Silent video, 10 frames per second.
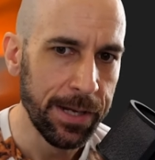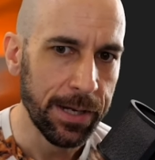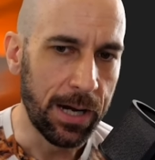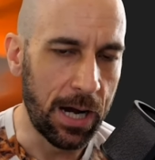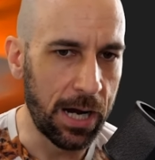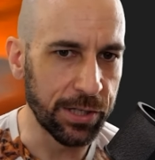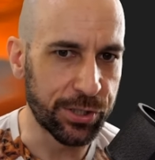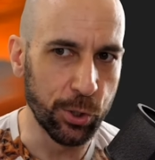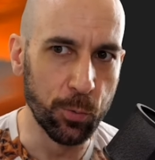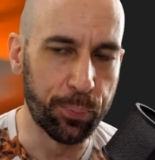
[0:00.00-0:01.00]

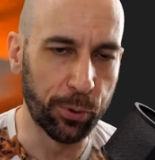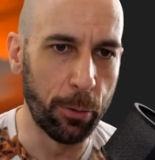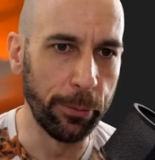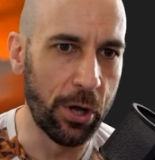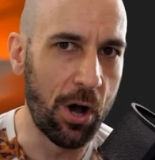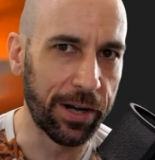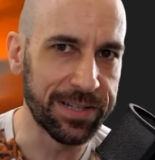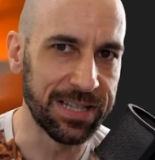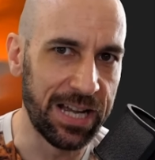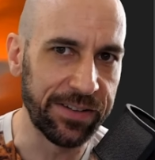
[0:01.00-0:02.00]
to prolong
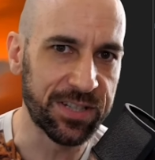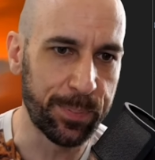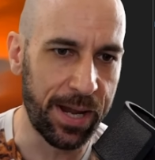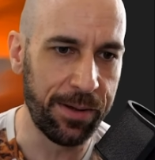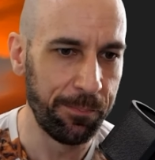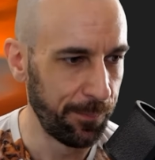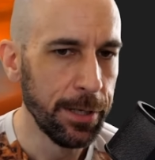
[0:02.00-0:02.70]
its lifespan.